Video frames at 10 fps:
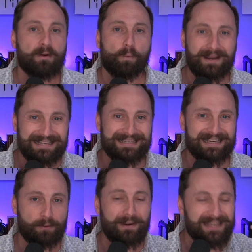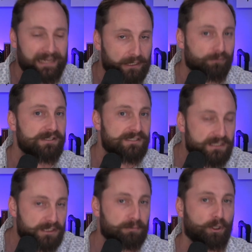What is what
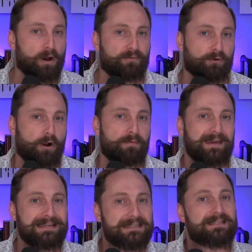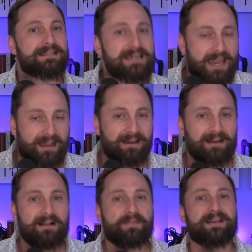irresistible offer are they seeing
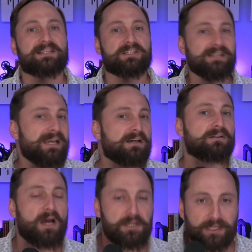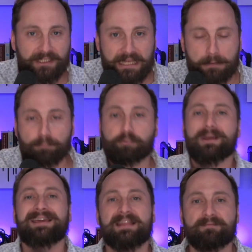that psychologically
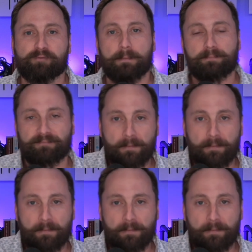bring them from,